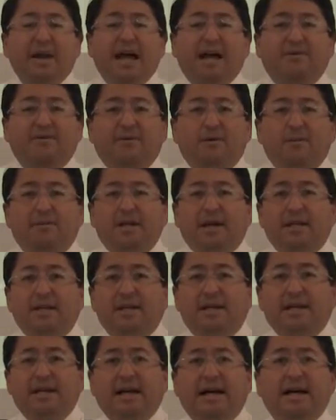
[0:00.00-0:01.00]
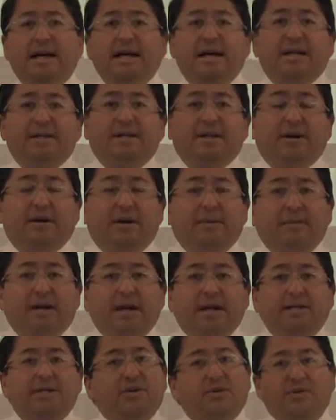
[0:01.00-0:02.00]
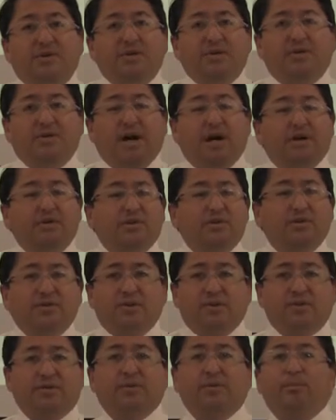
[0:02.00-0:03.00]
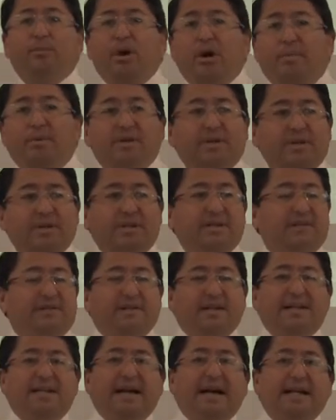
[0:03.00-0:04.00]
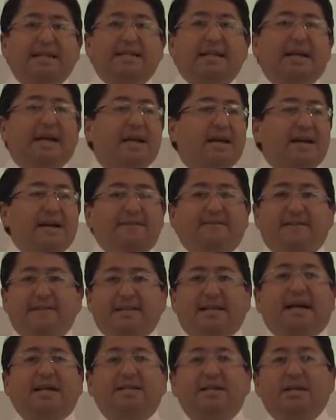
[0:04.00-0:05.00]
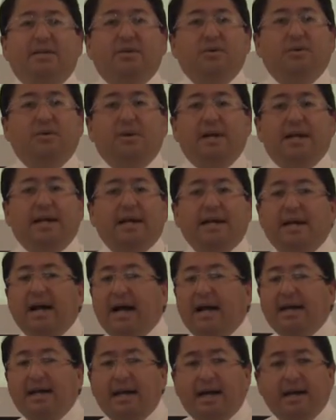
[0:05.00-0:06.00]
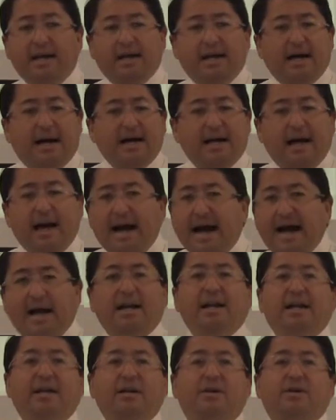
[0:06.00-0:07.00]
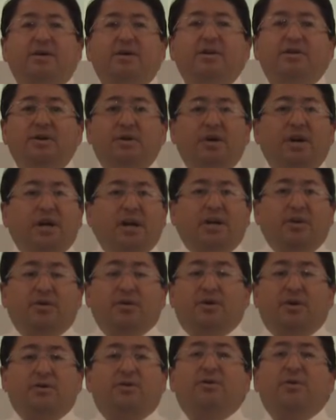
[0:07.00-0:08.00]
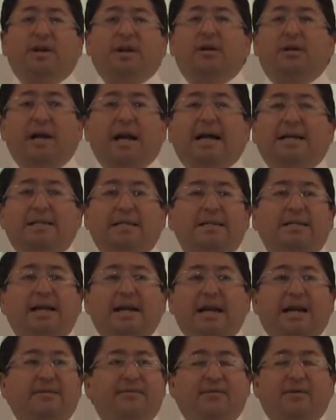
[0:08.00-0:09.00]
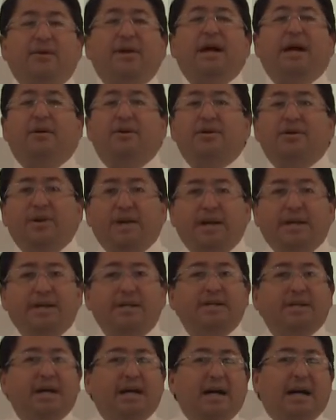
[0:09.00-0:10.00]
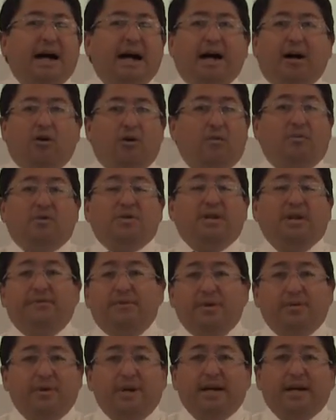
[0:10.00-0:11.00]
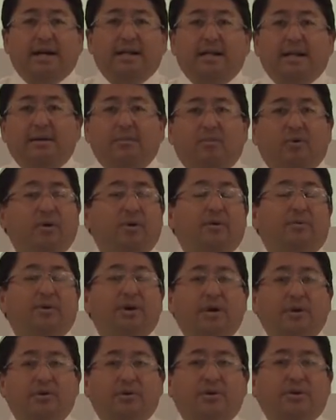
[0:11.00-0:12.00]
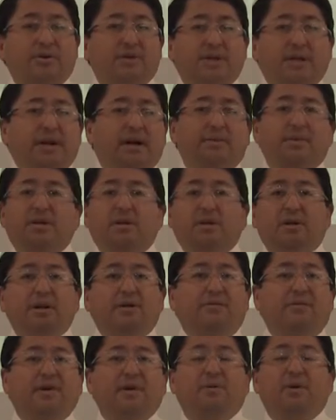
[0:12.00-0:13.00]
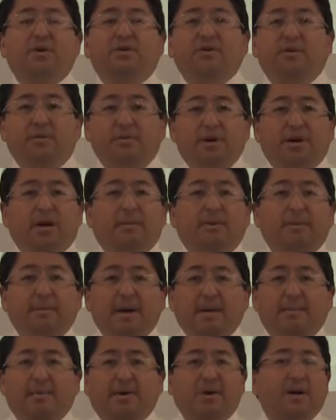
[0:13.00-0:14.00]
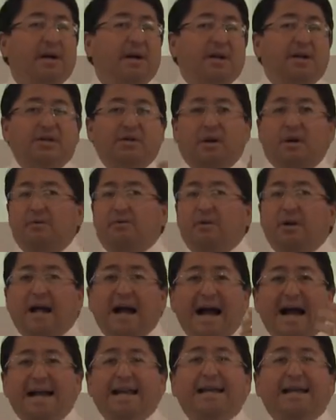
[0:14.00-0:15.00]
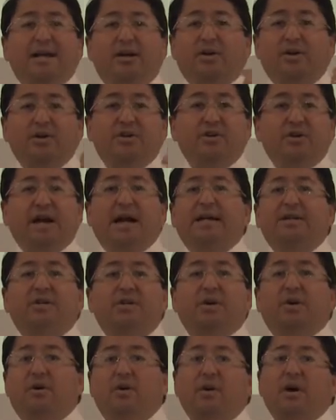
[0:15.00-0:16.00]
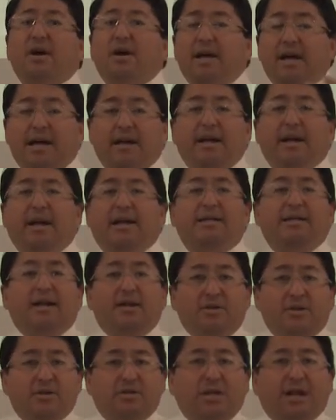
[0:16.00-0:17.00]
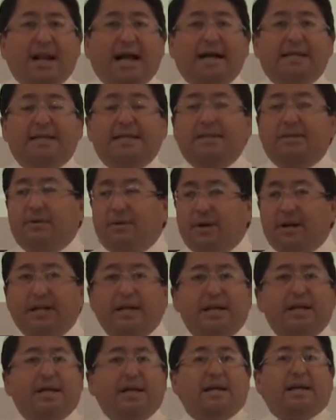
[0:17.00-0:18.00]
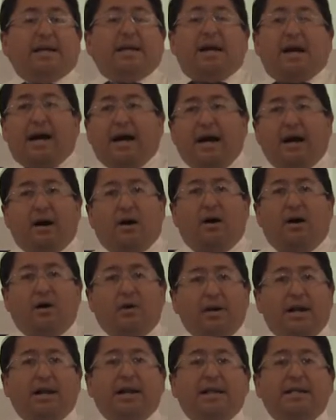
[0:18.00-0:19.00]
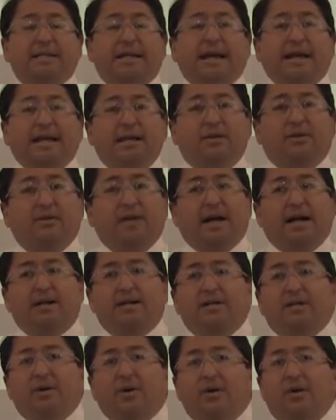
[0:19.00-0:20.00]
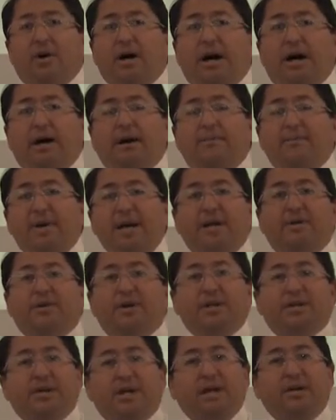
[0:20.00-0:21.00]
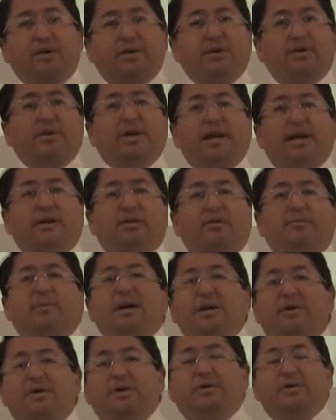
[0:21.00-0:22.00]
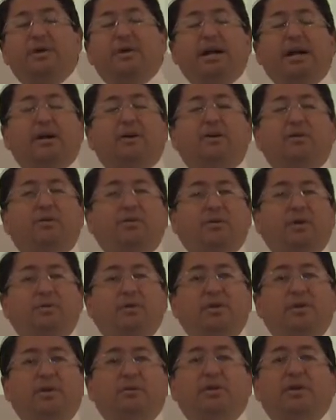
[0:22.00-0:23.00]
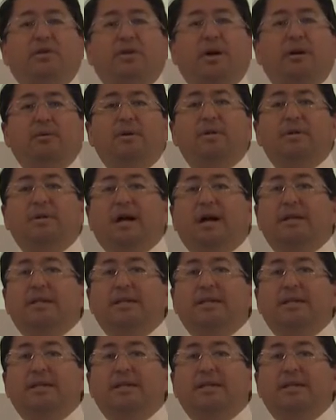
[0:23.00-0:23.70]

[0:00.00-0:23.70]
platform that the uh, CRMLS uses uh, to search for properties, is a fantastic fantastic tool and I, I, I, highly encourage you to go to their classes. They have three hour trainings uh, almost every week at the Board of Realtors. They're absolutely free once you become a member. So I would highly encourage you guys to go and, and take those classes, all right? Uh, all right, let's get into that. So uh, Matrix, in order to get into Matrix, we're gonna go to www.crmls.org